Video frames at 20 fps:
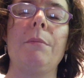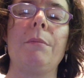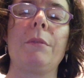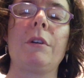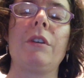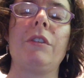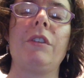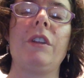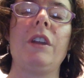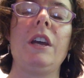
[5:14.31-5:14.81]

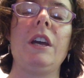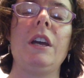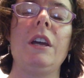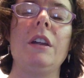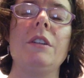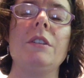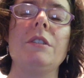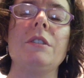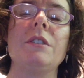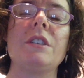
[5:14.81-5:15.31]
because um, it
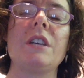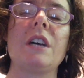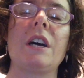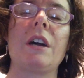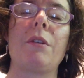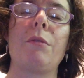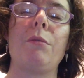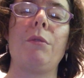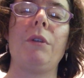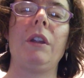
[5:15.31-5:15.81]
ends
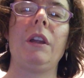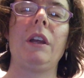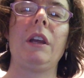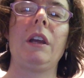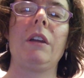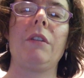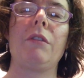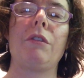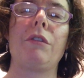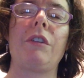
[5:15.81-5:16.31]
at a
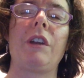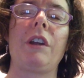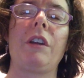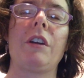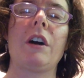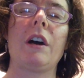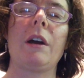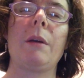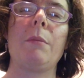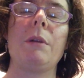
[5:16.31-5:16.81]
really interesting
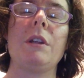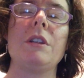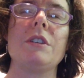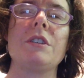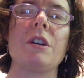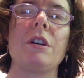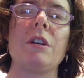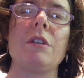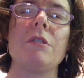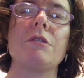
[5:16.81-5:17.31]
time and
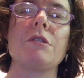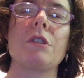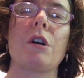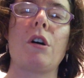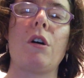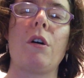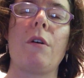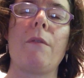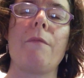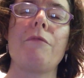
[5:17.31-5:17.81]
so you
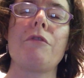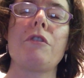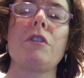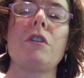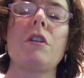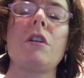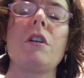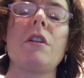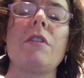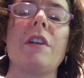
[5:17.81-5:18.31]
saw
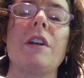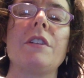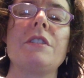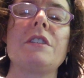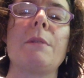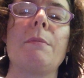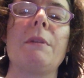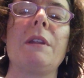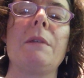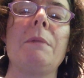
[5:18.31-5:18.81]
that
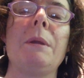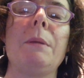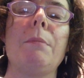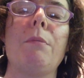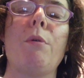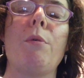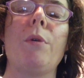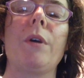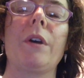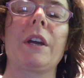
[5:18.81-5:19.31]
some of the
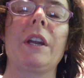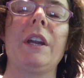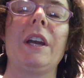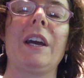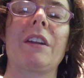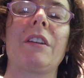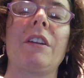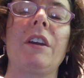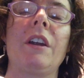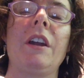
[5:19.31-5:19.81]
people were
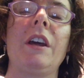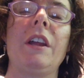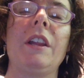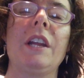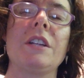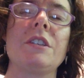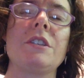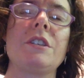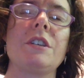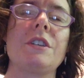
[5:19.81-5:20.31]
connected and
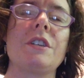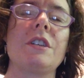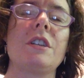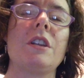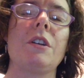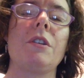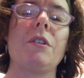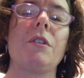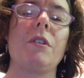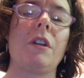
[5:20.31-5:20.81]
that's just the
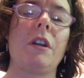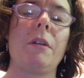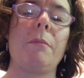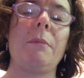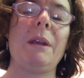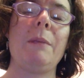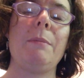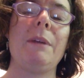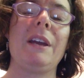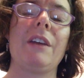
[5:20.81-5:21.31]
nerd in
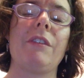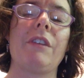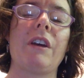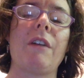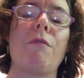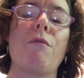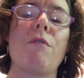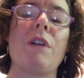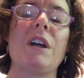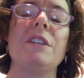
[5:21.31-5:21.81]
me because
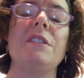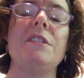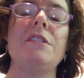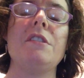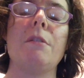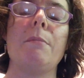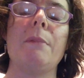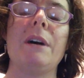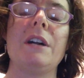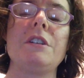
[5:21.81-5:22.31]
I've read
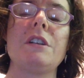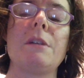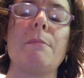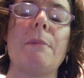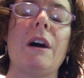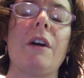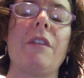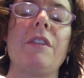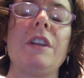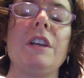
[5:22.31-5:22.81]
so much
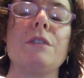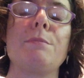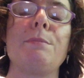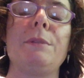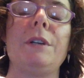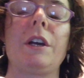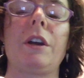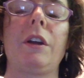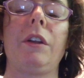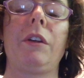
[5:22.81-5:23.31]
about these
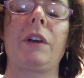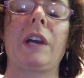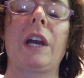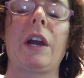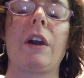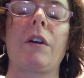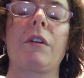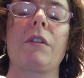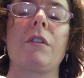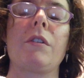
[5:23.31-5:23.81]
particular
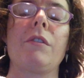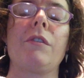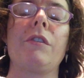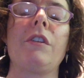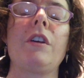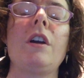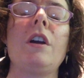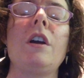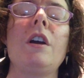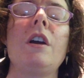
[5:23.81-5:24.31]
characters
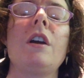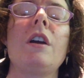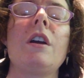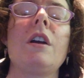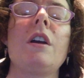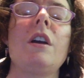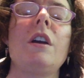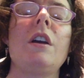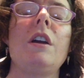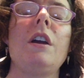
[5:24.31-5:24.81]

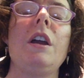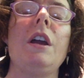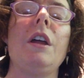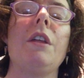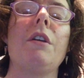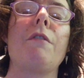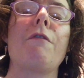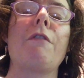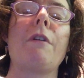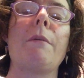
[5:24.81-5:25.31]

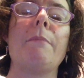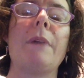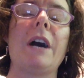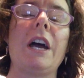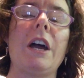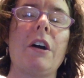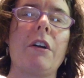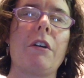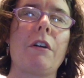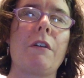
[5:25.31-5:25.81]
either from
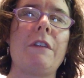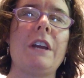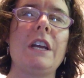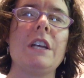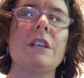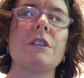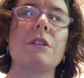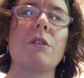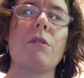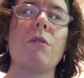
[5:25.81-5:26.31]

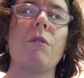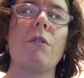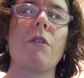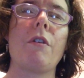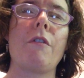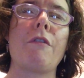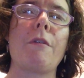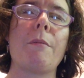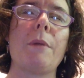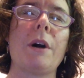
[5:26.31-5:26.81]
biographies or
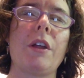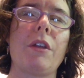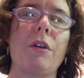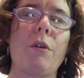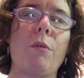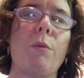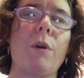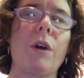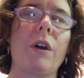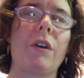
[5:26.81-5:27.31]
from
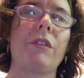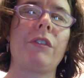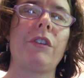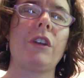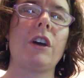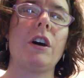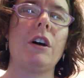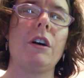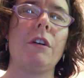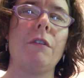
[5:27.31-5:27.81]
other works
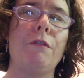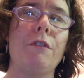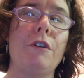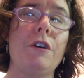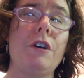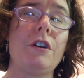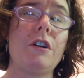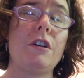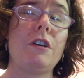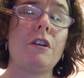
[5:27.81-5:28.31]
of
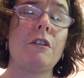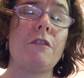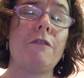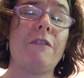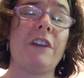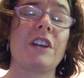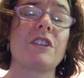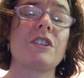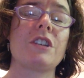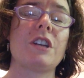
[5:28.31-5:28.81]

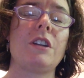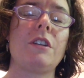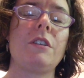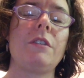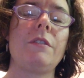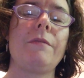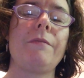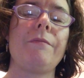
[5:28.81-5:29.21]
fiction.